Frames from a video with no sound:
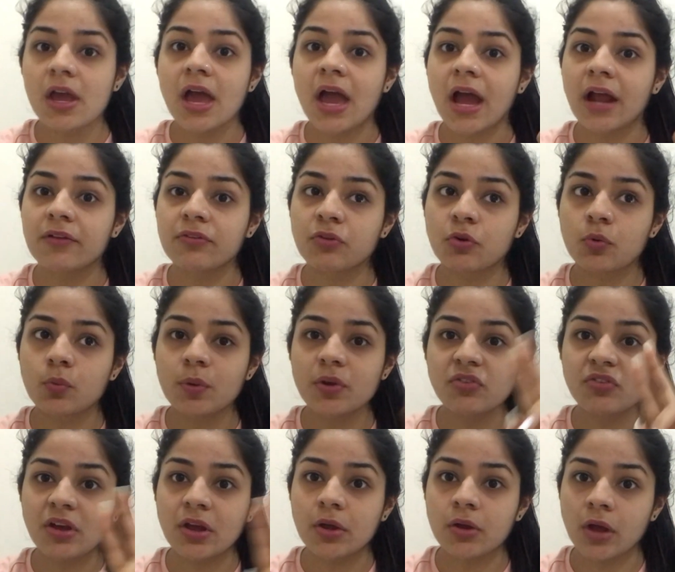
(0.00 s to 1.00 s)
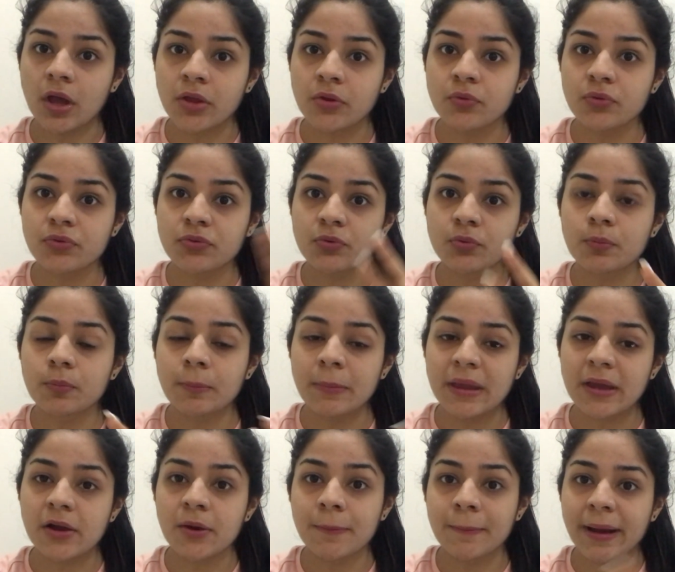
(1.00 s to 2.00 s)
and through which I used to
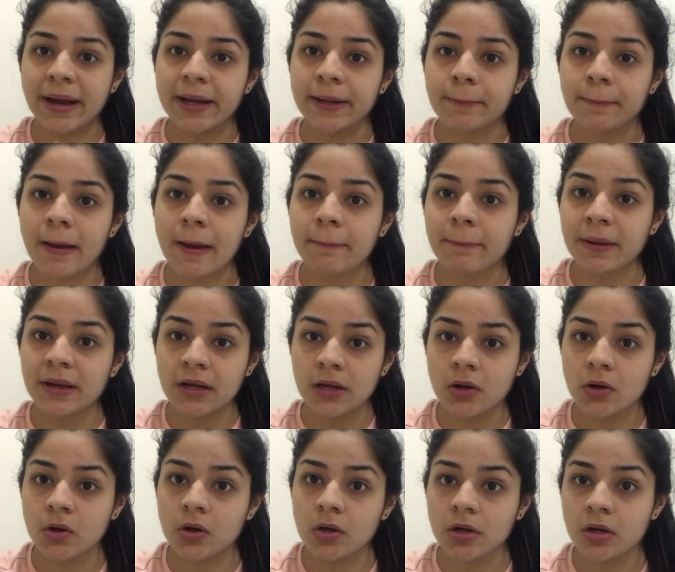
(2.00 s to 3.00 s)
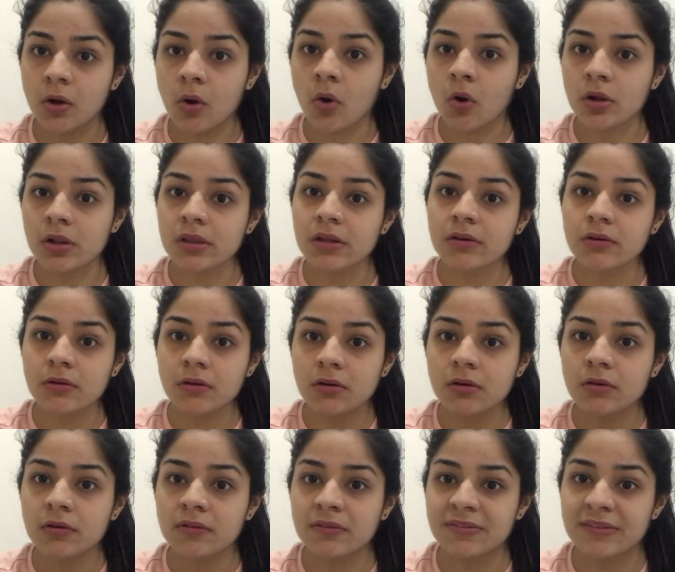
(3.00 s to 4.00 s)
make a mind map and learn all
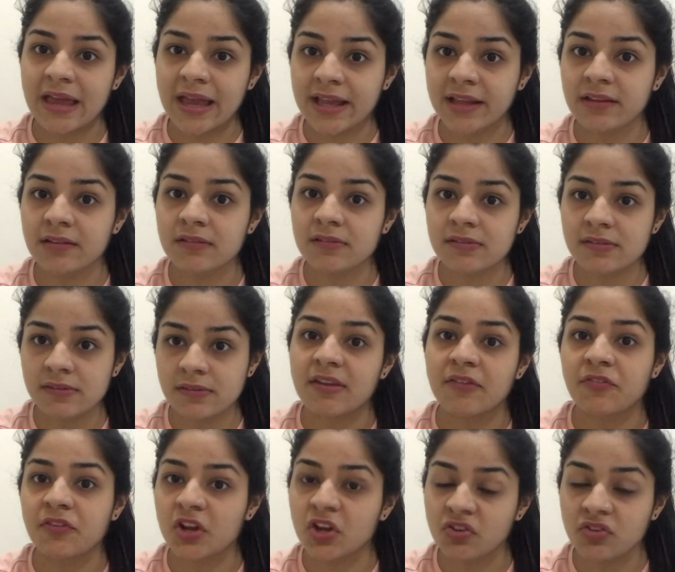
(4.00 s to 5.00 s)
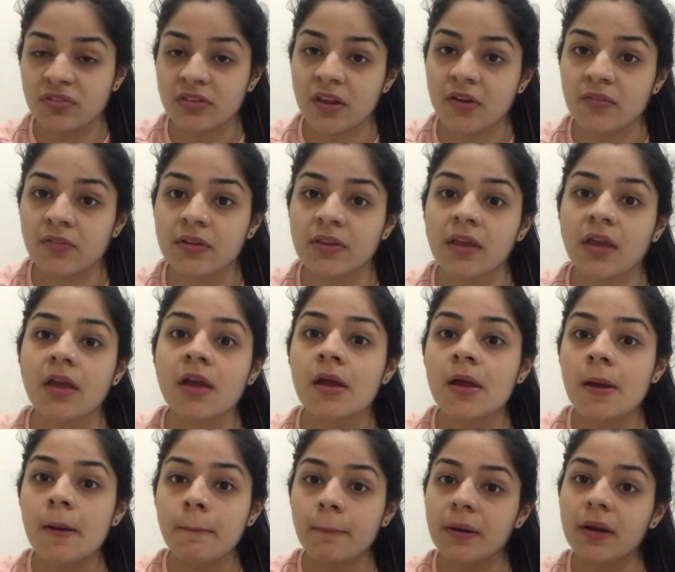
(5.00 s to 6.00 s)
the signs, definitions and everything.
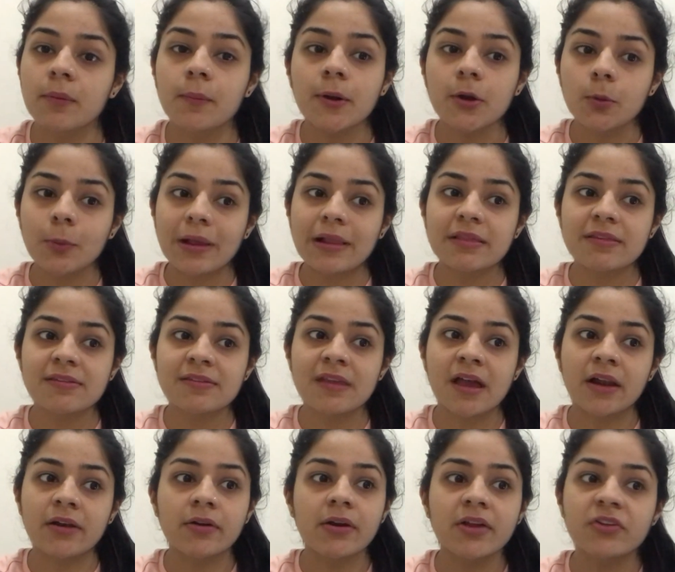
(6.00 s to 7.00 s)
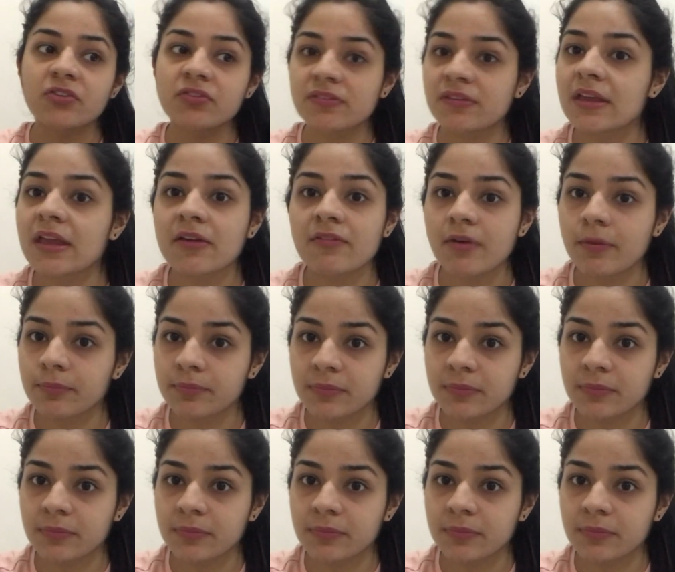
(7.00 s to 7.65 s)
But in my 12th standard, I just gave up